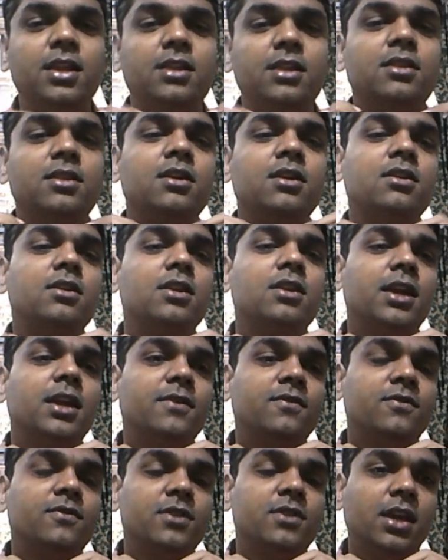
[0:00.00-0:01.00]
in her
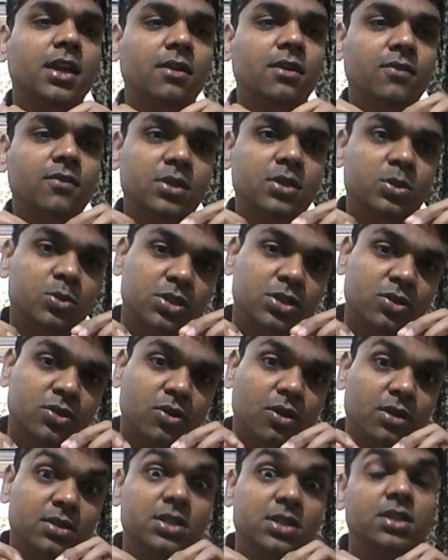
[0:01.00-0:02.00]
lifetime, which was
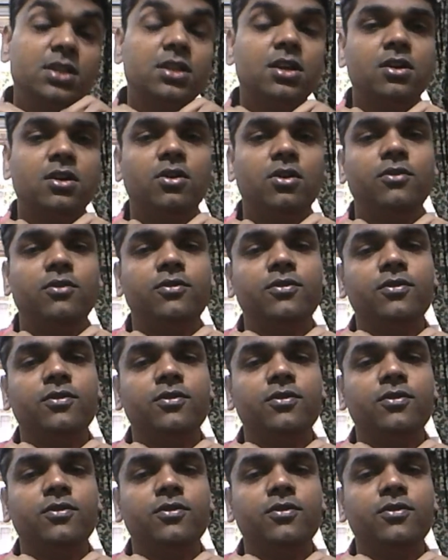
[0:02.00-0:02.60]
causing the cough.